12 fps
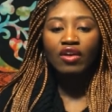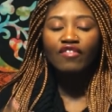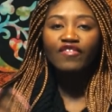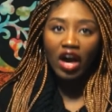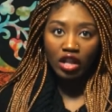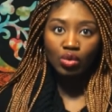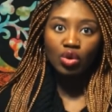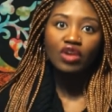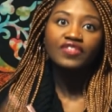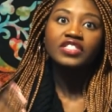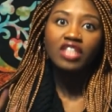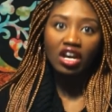follower of
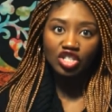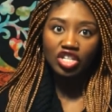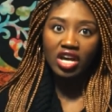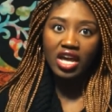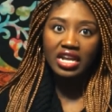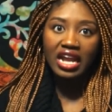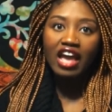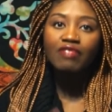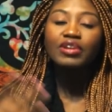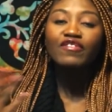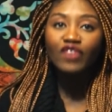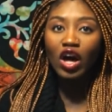Sasha and I have
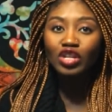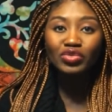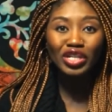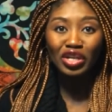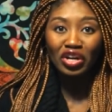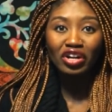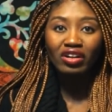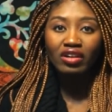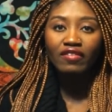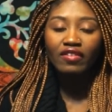been following her